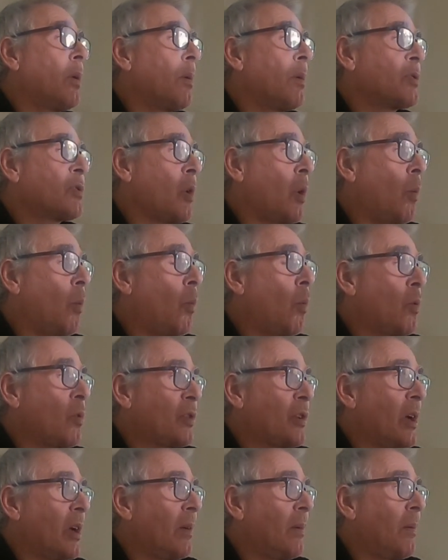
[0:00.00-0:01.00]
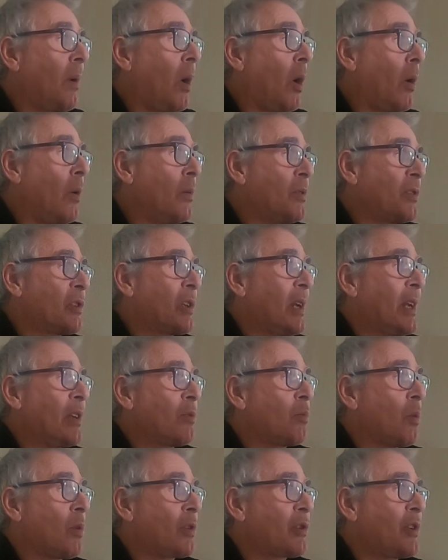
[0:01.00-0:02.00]
salt water hose /
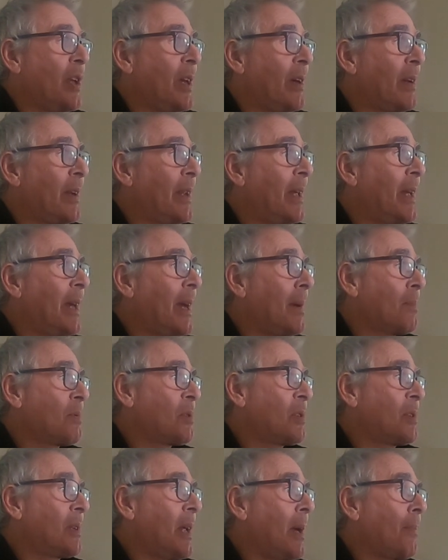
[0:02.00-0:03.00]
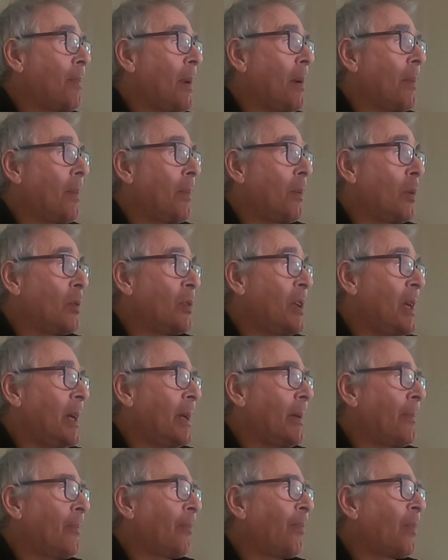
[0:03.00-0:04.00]
washdown up on deck.